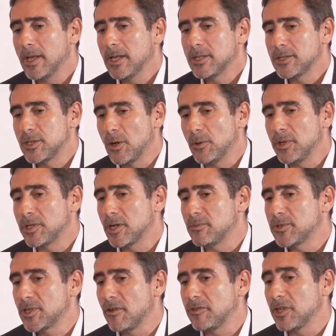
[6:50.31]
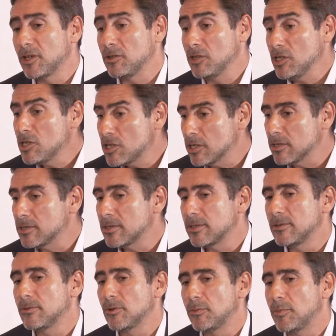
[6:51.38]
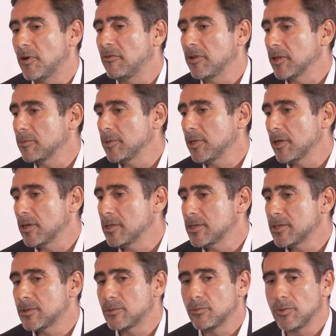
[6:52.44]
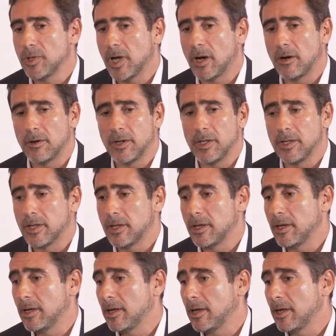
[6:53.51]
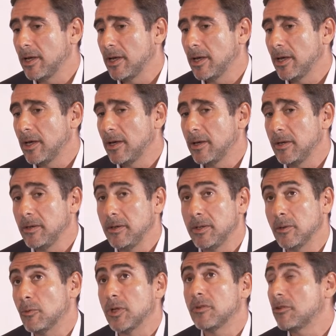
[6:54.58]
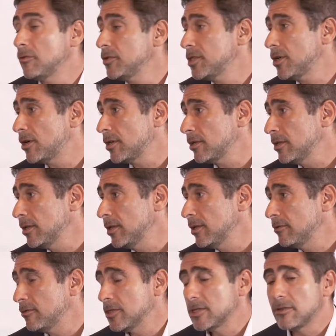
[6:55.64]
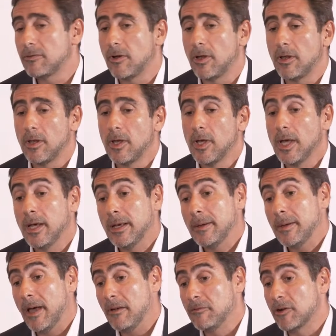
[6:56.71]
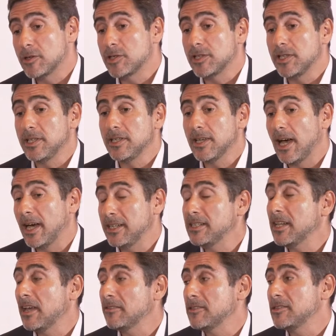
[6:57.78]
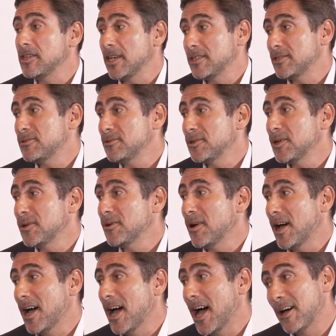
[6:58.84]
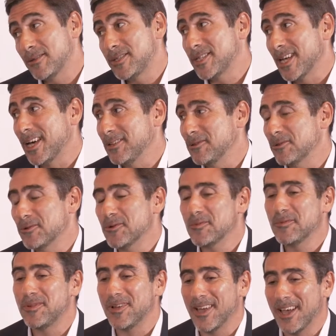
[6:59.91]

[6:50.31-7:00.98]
So in terms of the conditions, they're perfect, because we are in a wonderful resort, first of all. Unfortunately, I didn't have the chance to go outside the room.